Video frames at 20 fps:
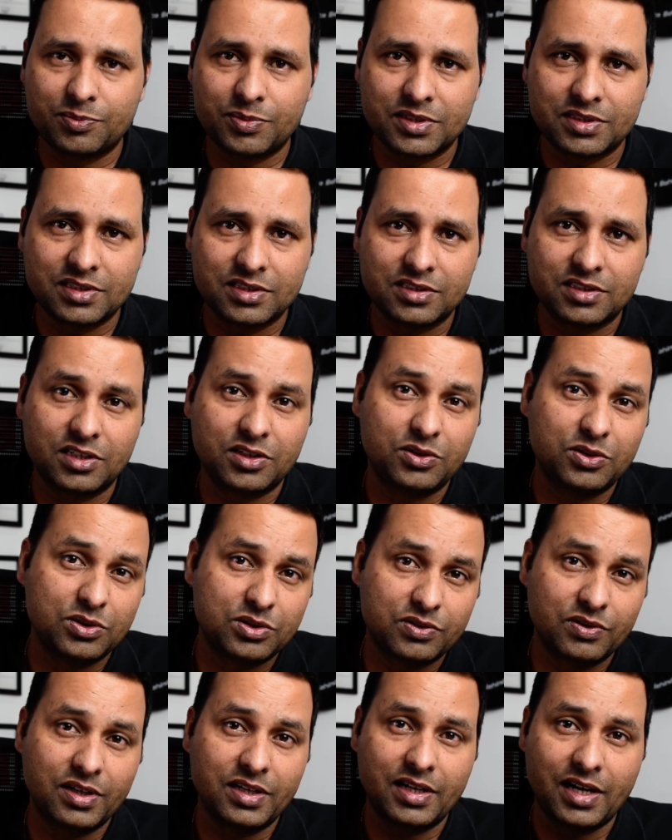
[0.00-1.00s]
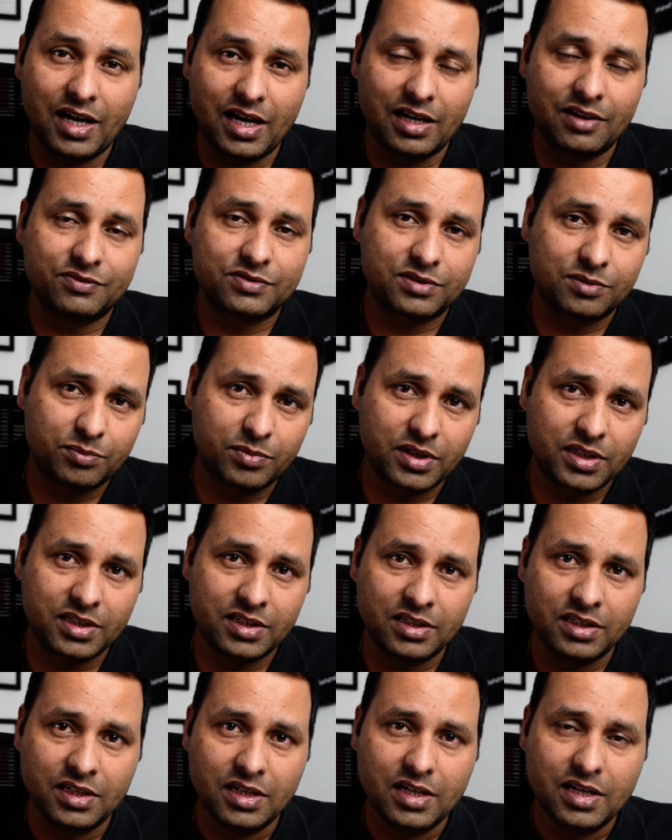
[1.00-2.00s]
business, they usually have
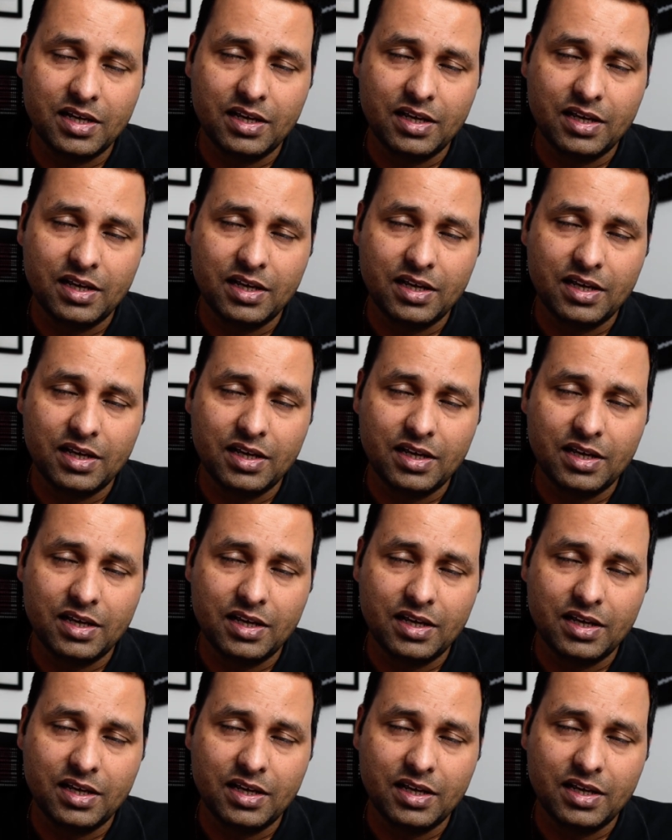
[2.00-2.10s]
somebody